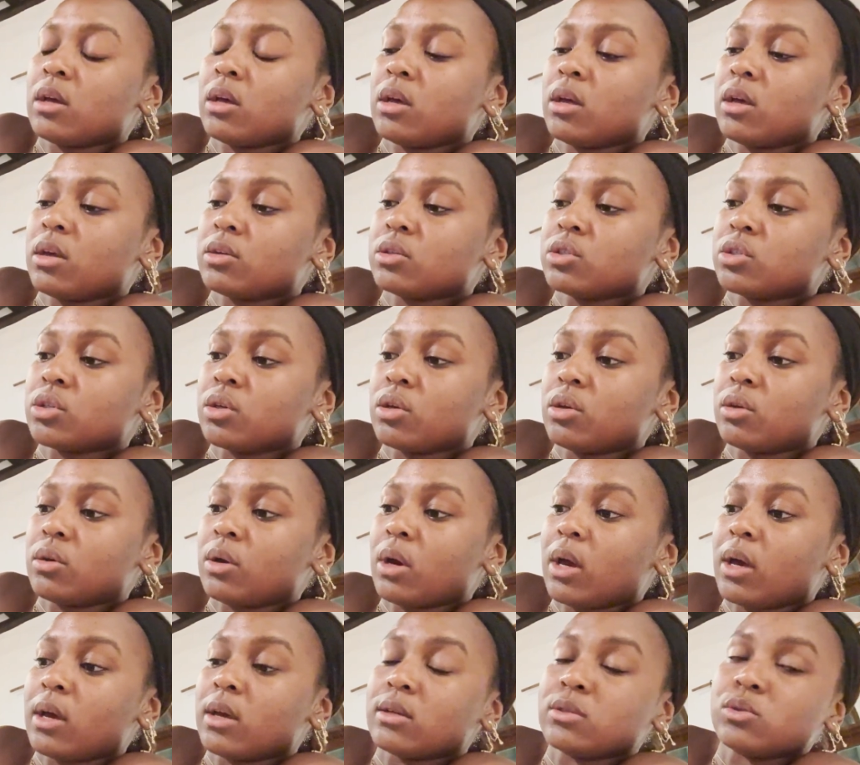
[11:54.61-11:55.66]
I'll show you
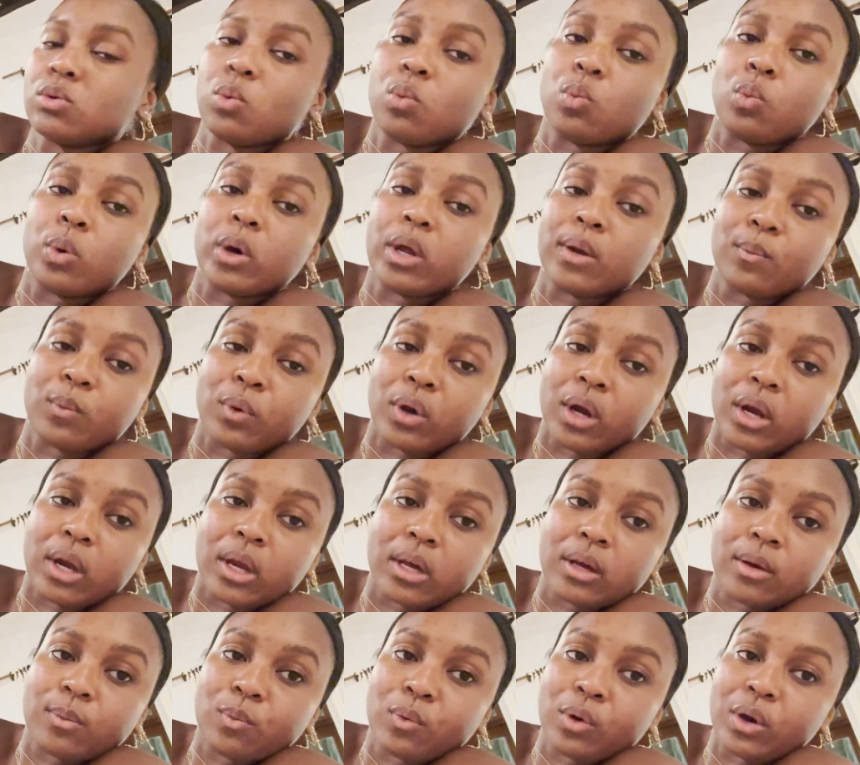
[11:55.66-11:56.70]
guys what I'm
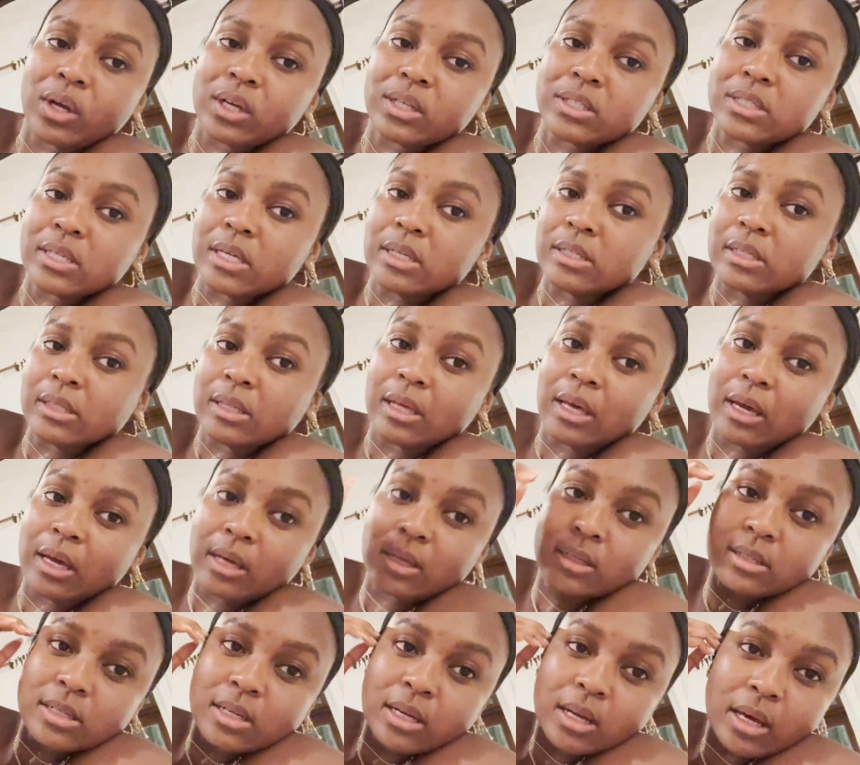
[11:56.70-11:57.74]
wearing. I'm wearing Sandy
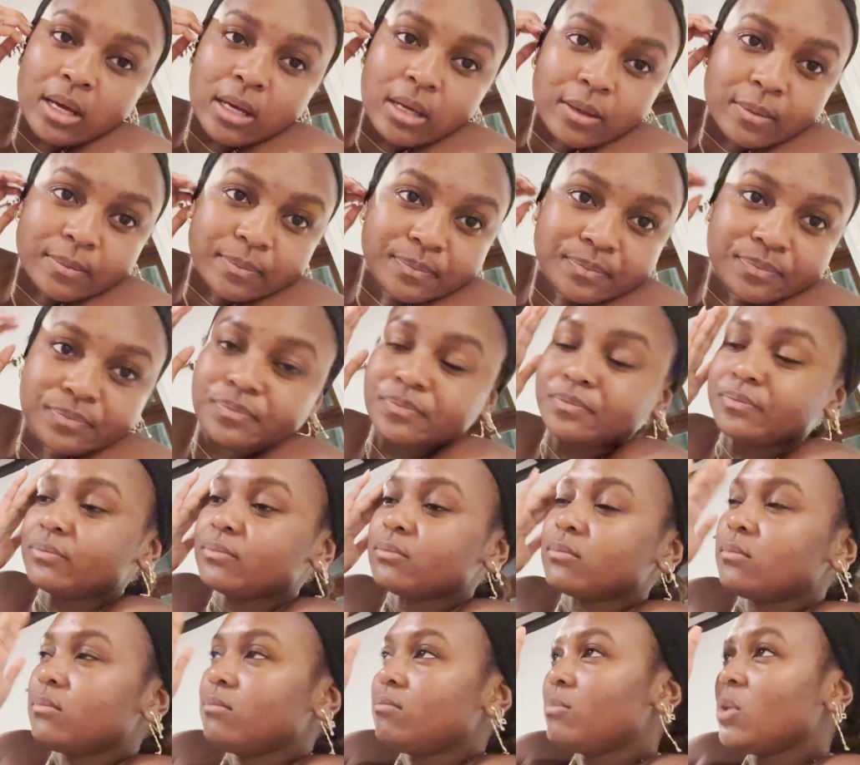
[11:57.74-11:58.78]
Liang tonight,
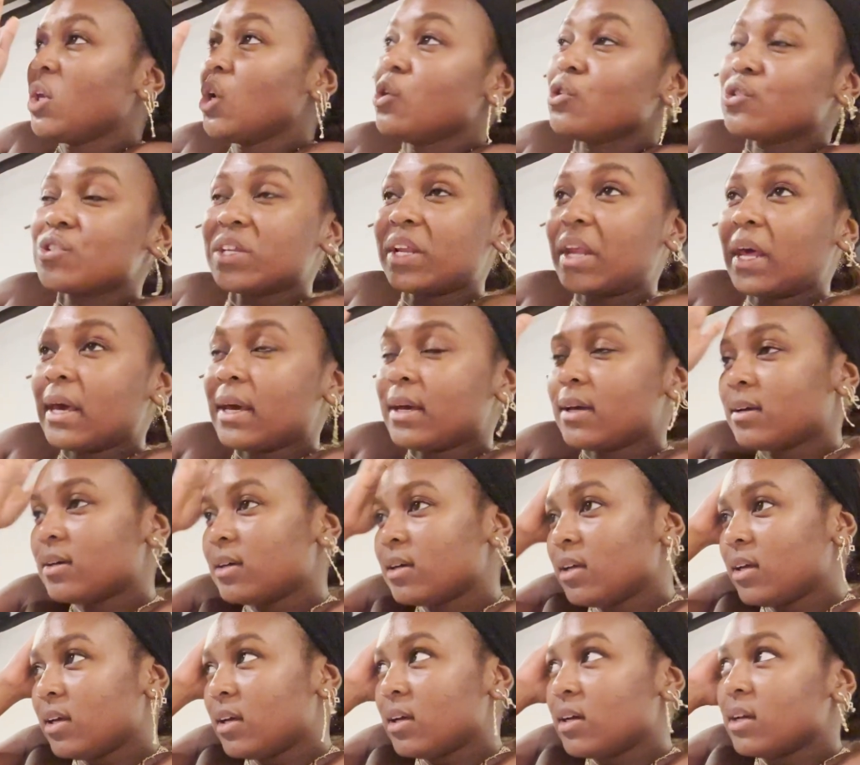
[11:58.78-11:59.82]
or today,
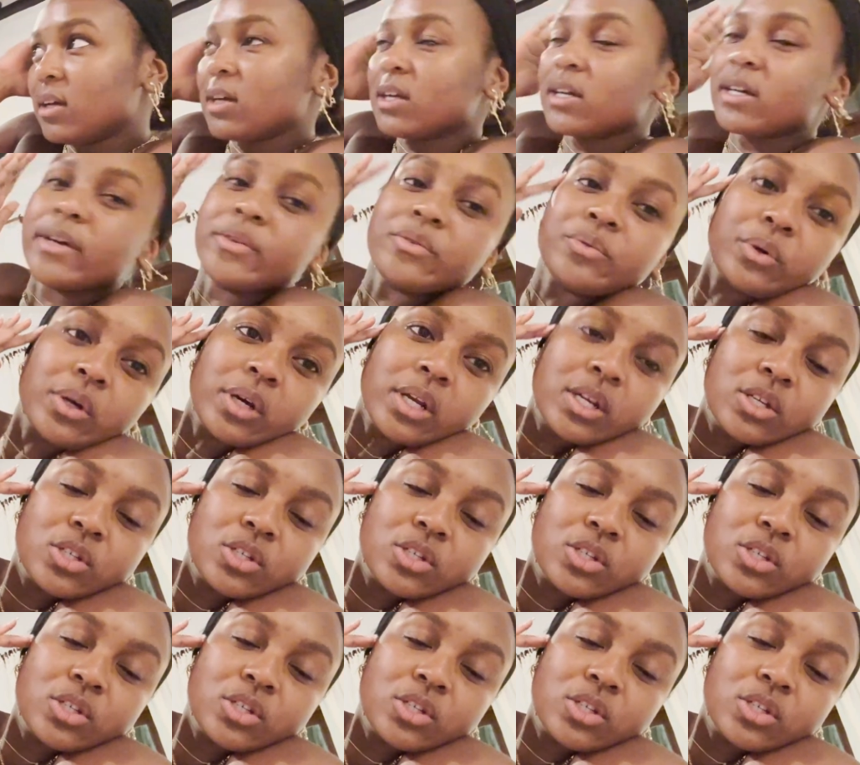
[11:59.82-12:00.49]
because we're gonna